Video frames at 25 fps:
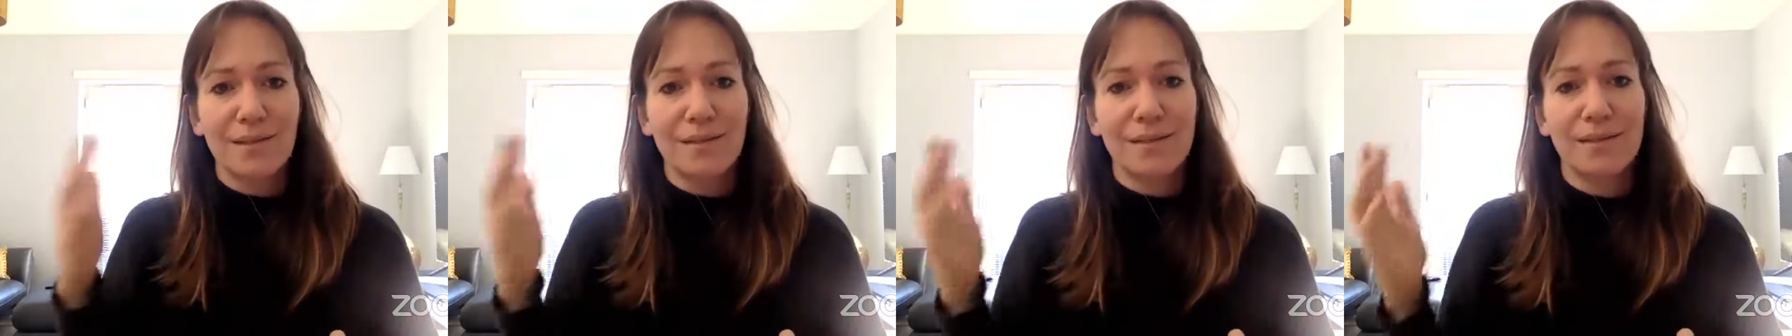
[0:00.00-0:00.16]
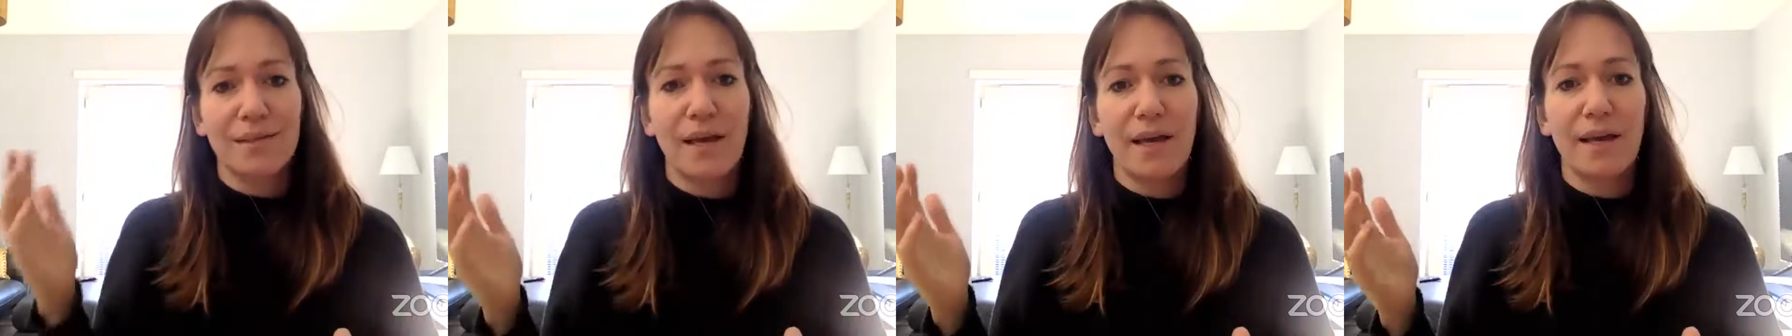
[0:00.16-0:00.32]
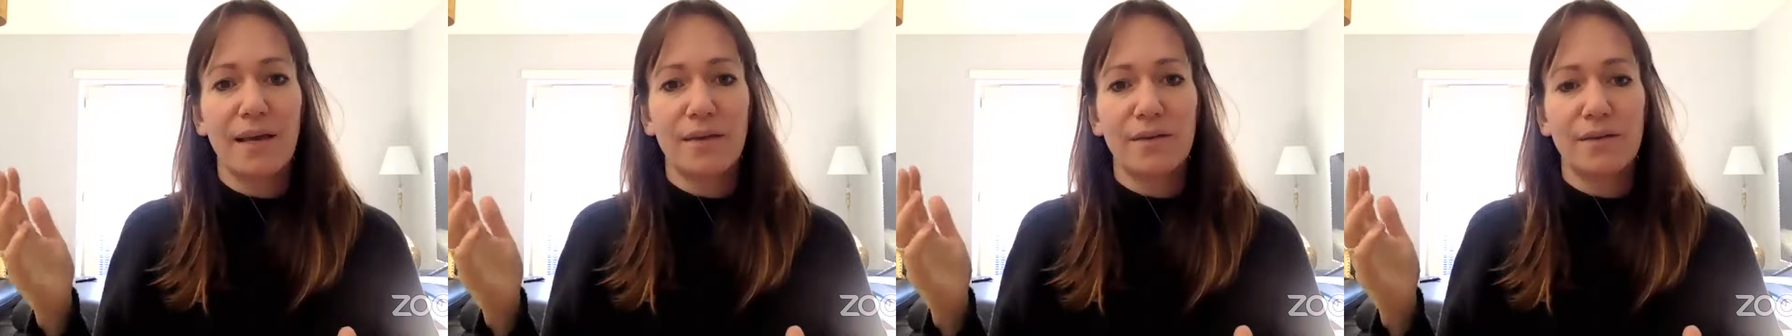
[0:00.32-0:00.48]

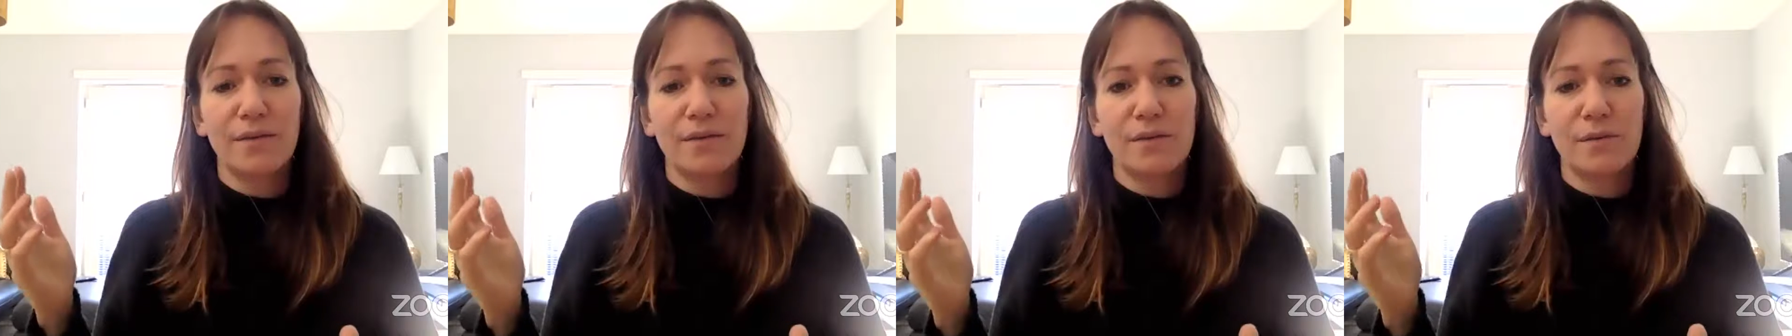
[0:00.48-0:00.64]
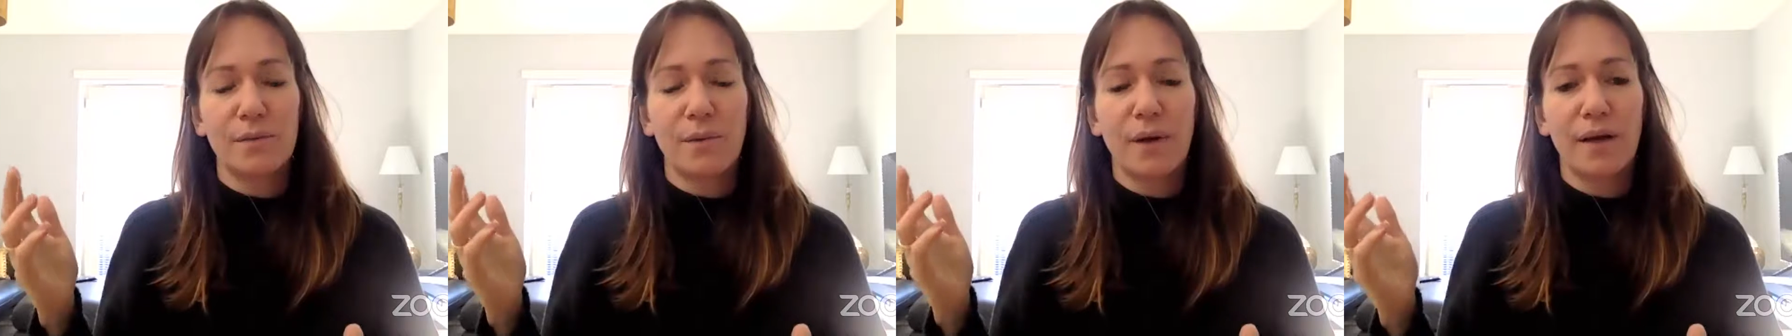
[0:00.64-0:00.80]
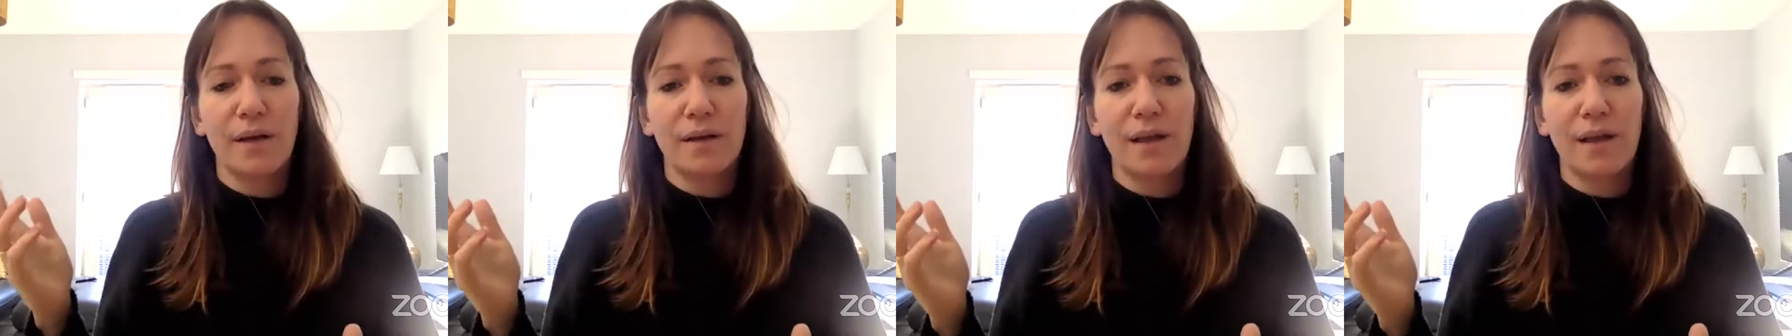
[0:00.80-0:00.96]
can take us
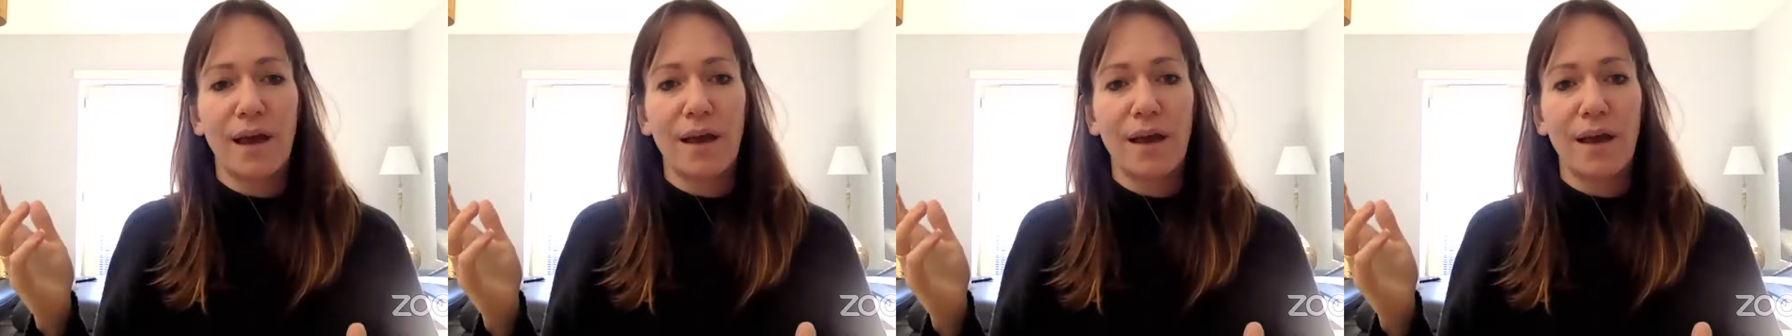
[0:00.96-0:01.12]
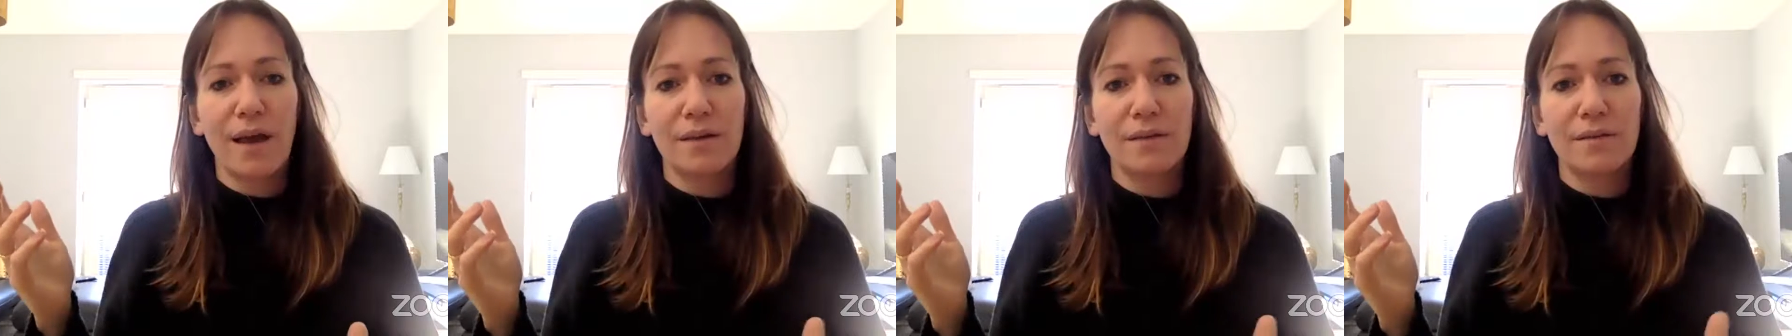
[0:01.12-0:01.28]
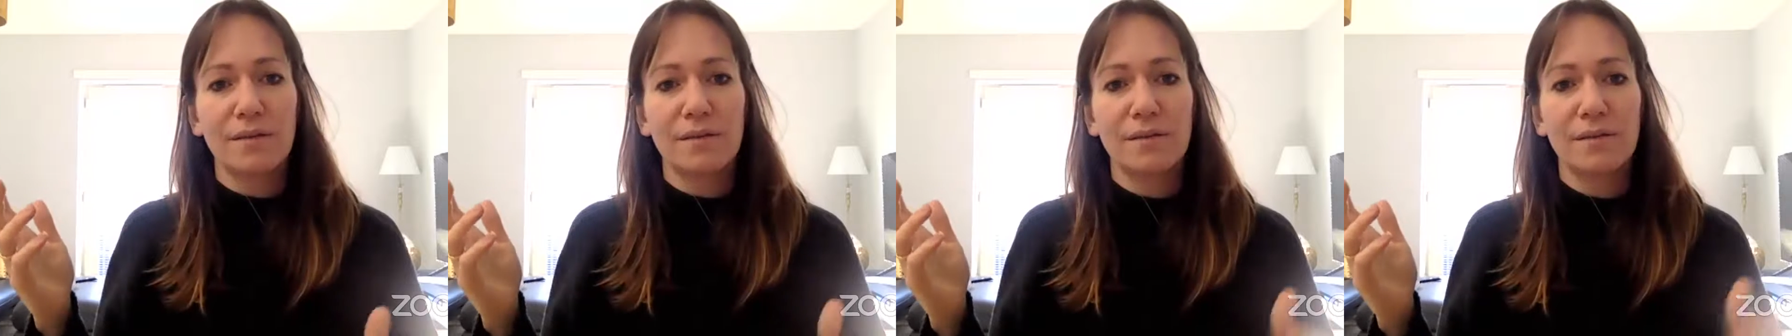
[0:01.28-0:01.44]
to our
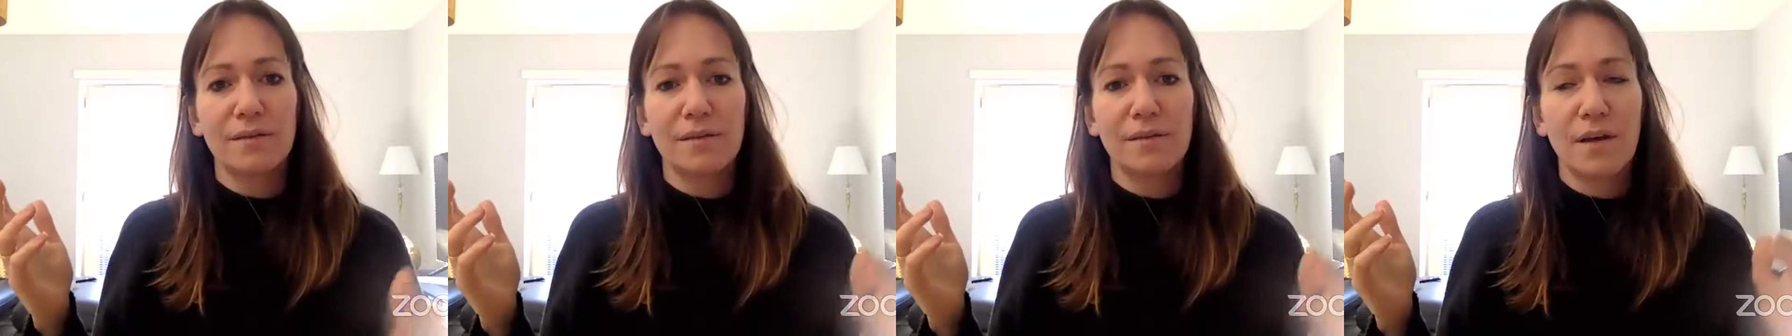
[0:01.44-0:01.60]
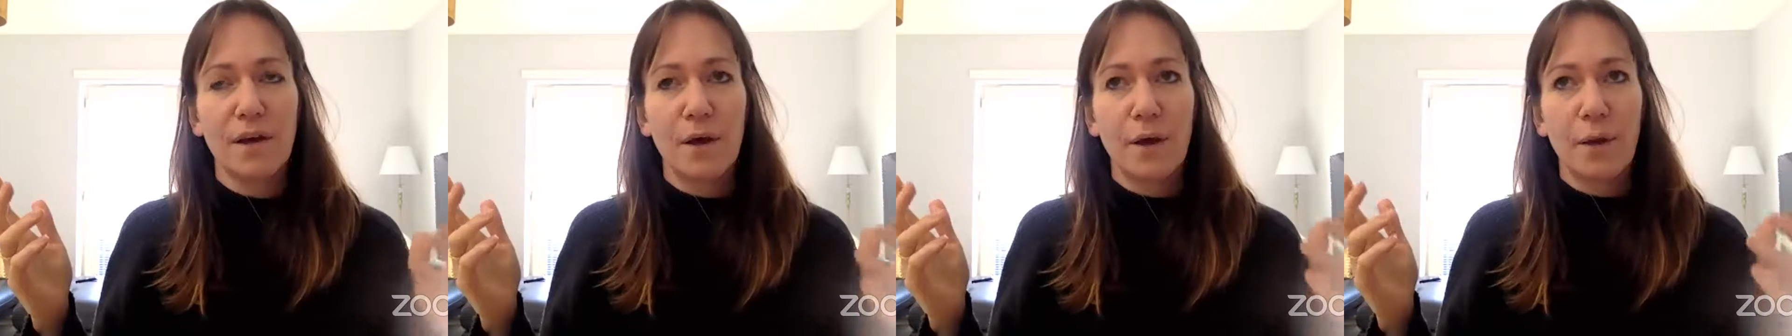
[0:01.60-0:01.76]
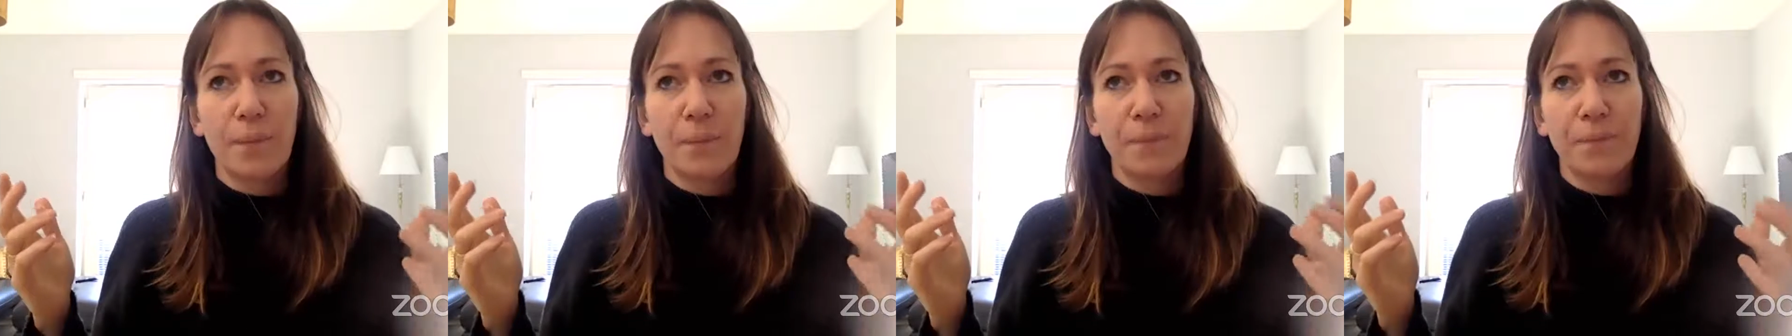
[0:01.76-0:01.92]

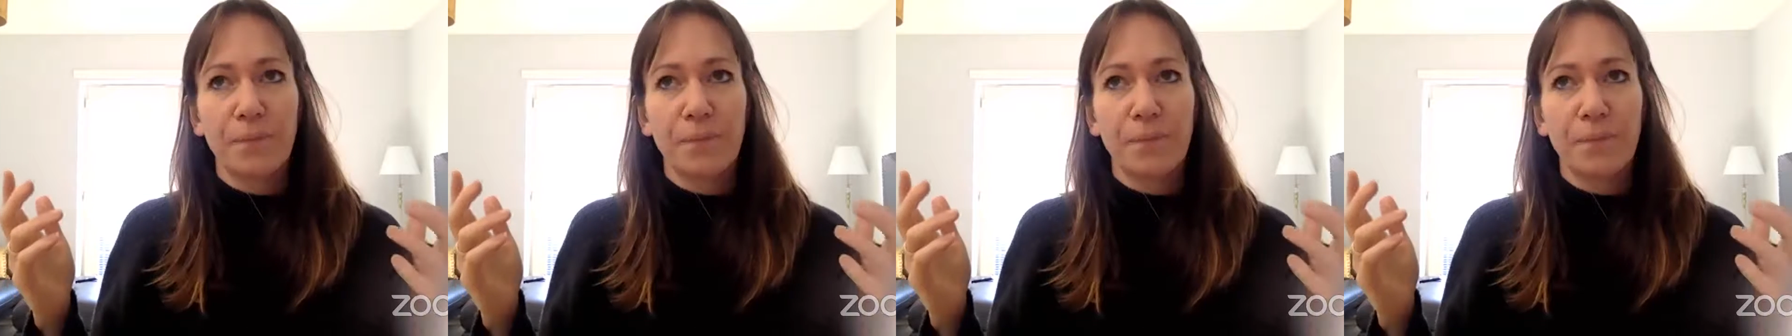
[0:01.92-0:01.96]
clients